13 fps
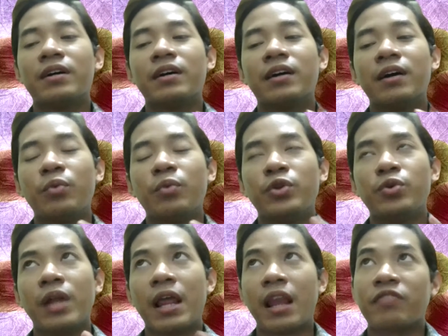we do
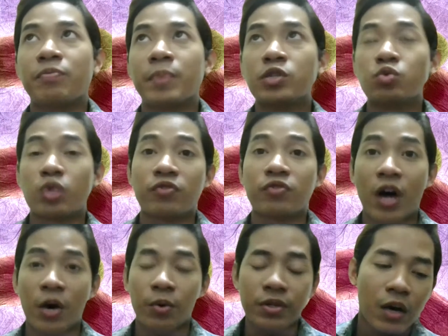like live imaging 24
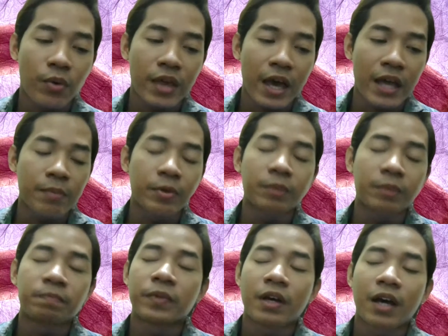hours with the animal,
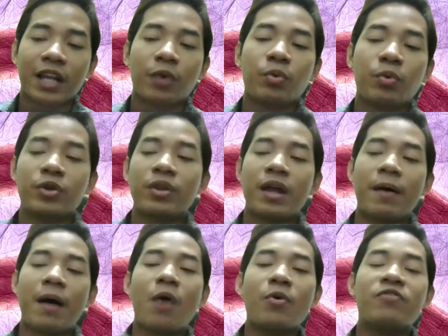and then we know that
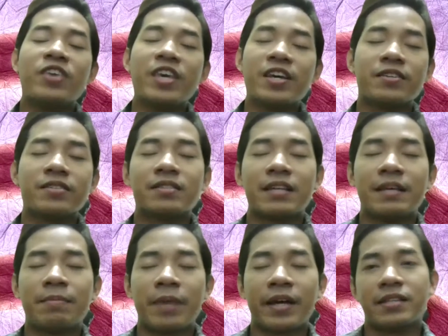our vehicles, in
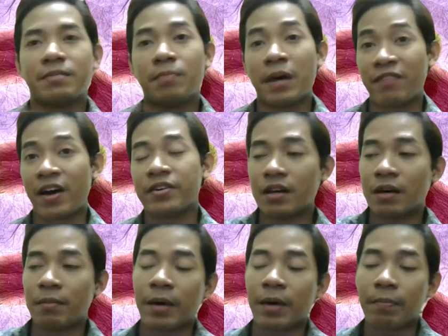my case, my virus,
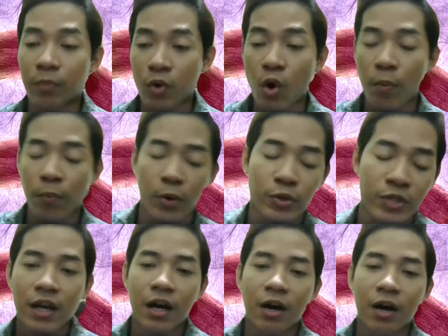my core
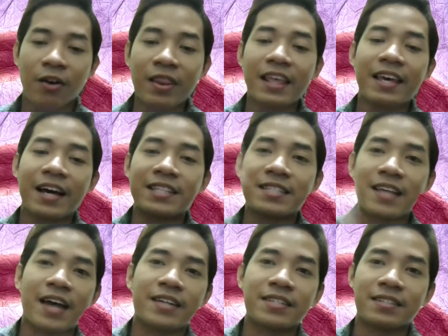protein, only
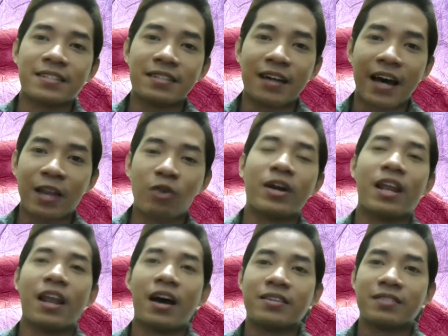attach and
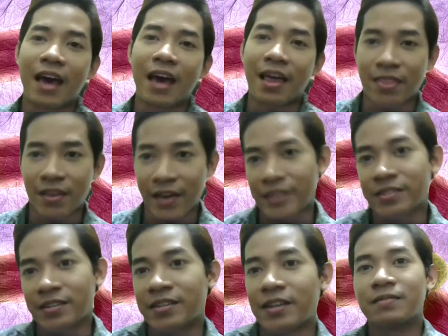localize at the
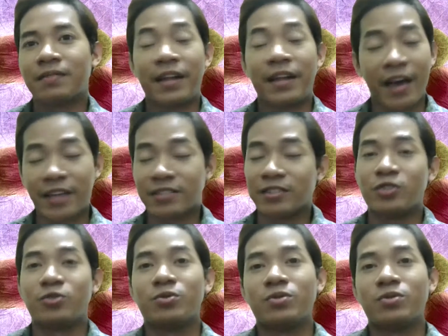cancer cells, at the cancer tissues.